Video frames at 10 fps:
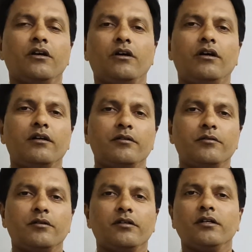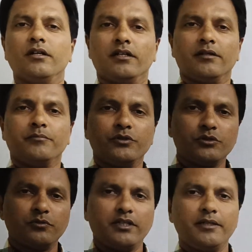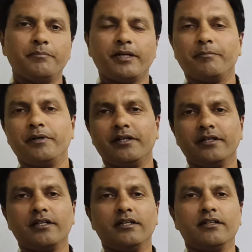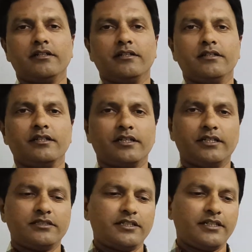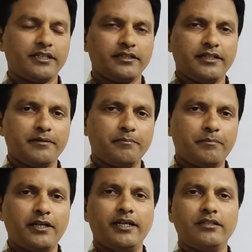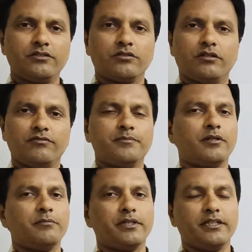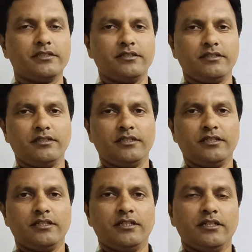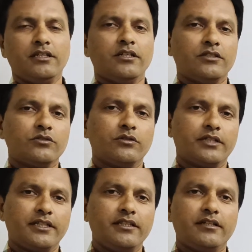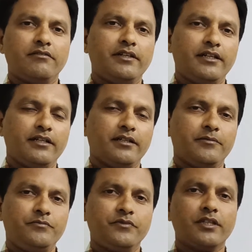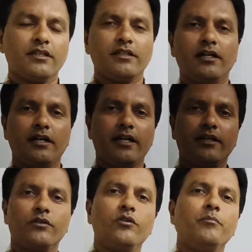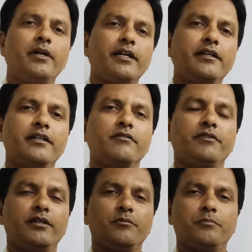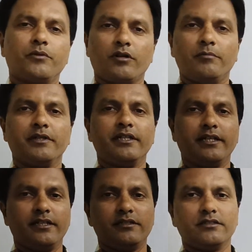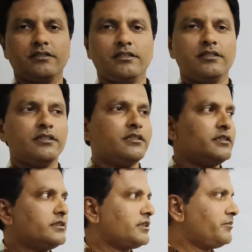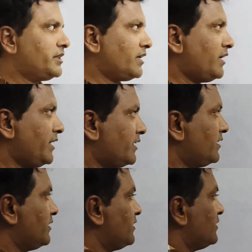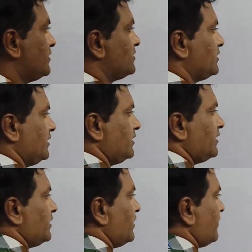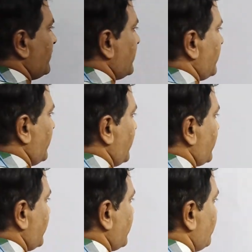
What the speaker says: are mutually perpendicular considering their planes of propagation. So, in that way, the electromagnetic wave propagates something like, see, when an electric